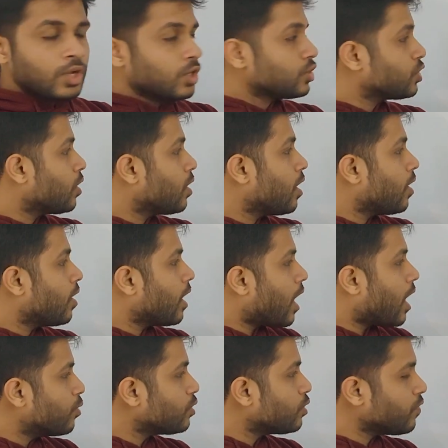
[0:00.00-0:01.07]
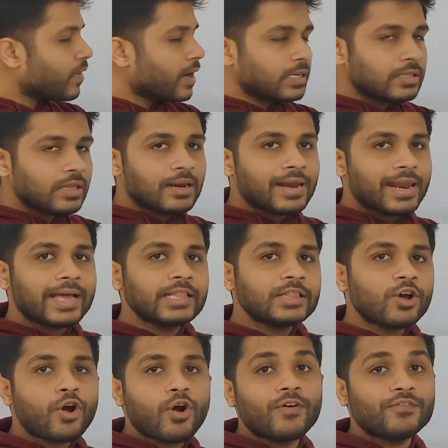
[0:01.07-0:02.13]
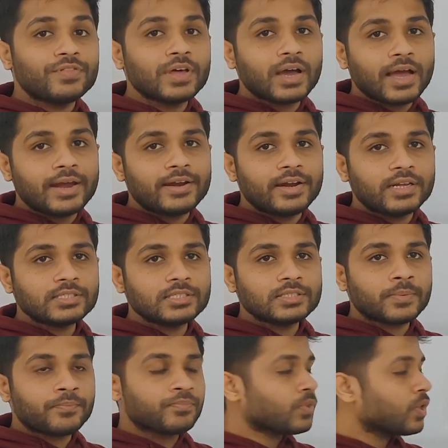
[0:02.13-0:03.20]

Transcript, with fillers: So how to find the length of the address?